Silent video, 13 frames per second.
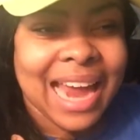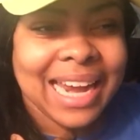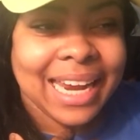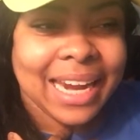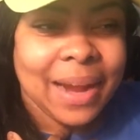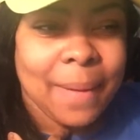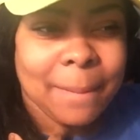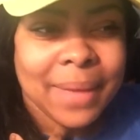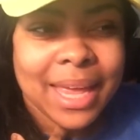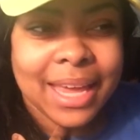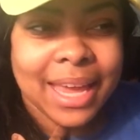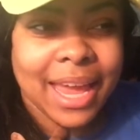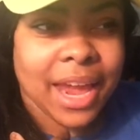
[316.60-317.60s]
I need a
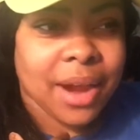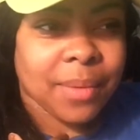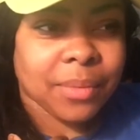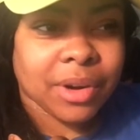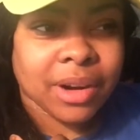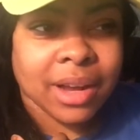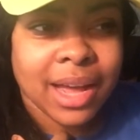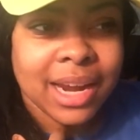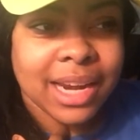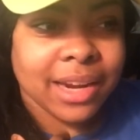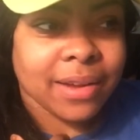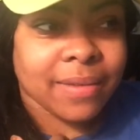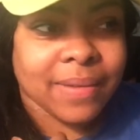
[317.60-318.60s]
big camera. I
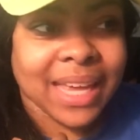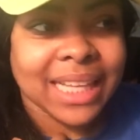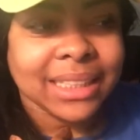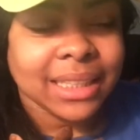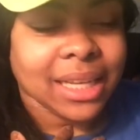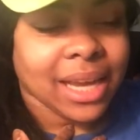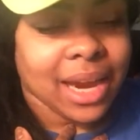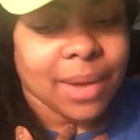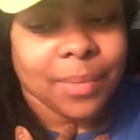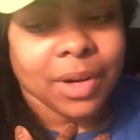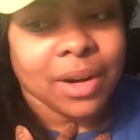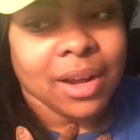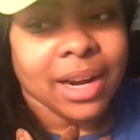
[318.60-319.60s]
need a fancy
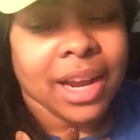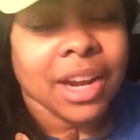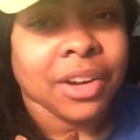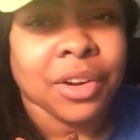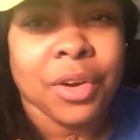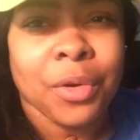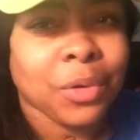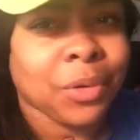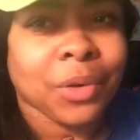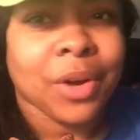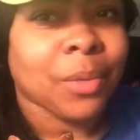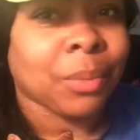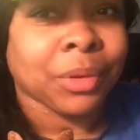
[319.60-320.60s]
camera and all that. No, you
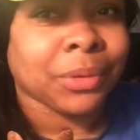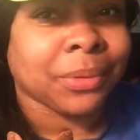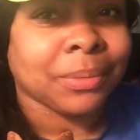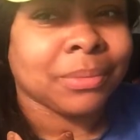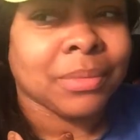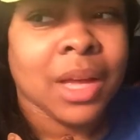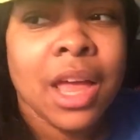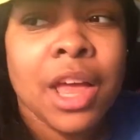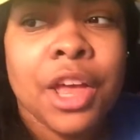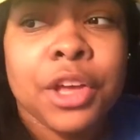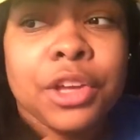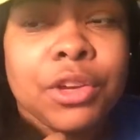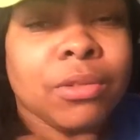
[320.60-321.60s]
don't, boo.
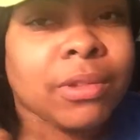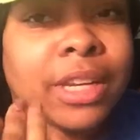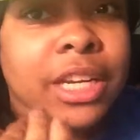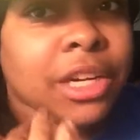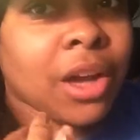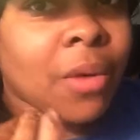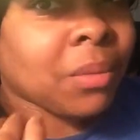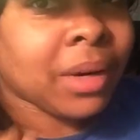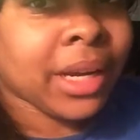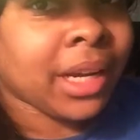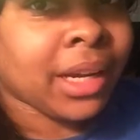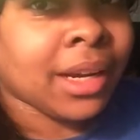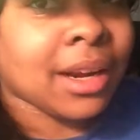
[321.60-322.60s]
You really don't
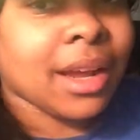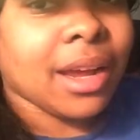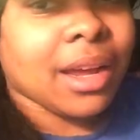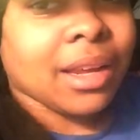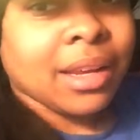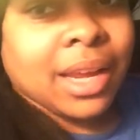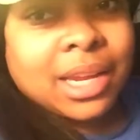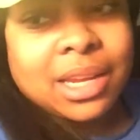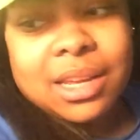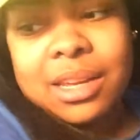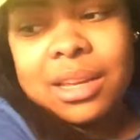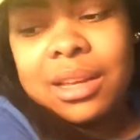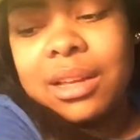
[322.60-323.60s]
need,
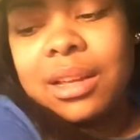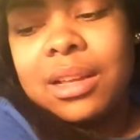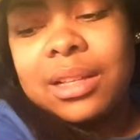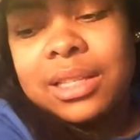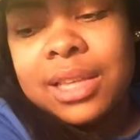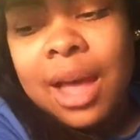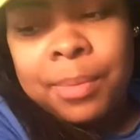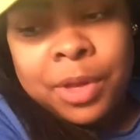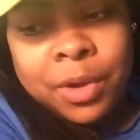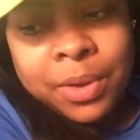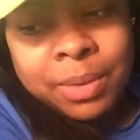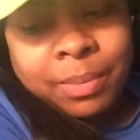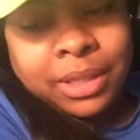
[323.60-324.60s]
like, top
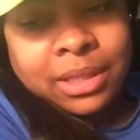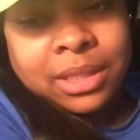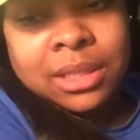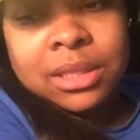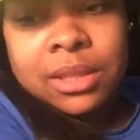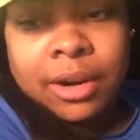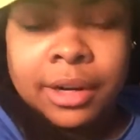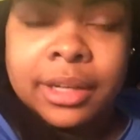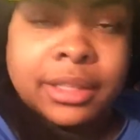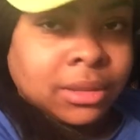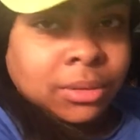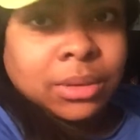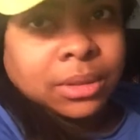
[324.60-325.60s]
equipment to start a
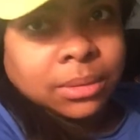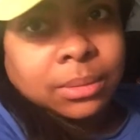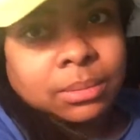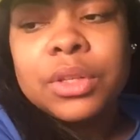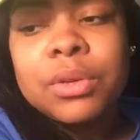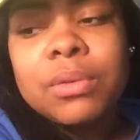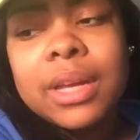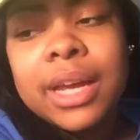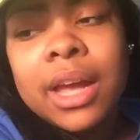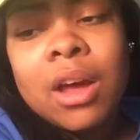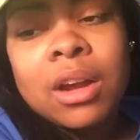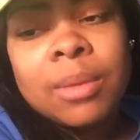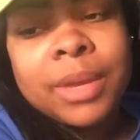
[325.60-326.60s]
YouTube. You look
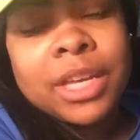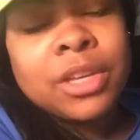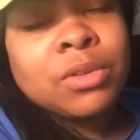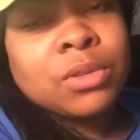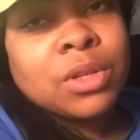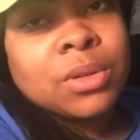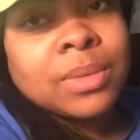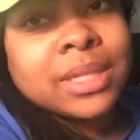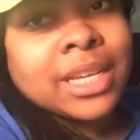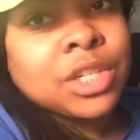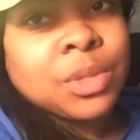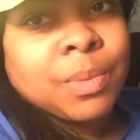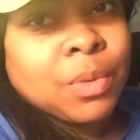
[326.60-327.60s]
at all the big YouTubers
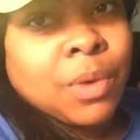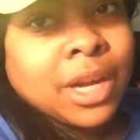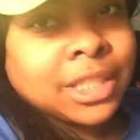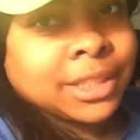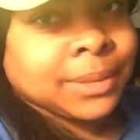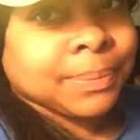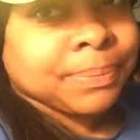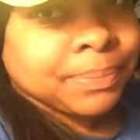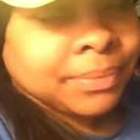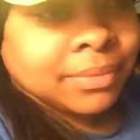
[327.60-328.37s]
that you be watching.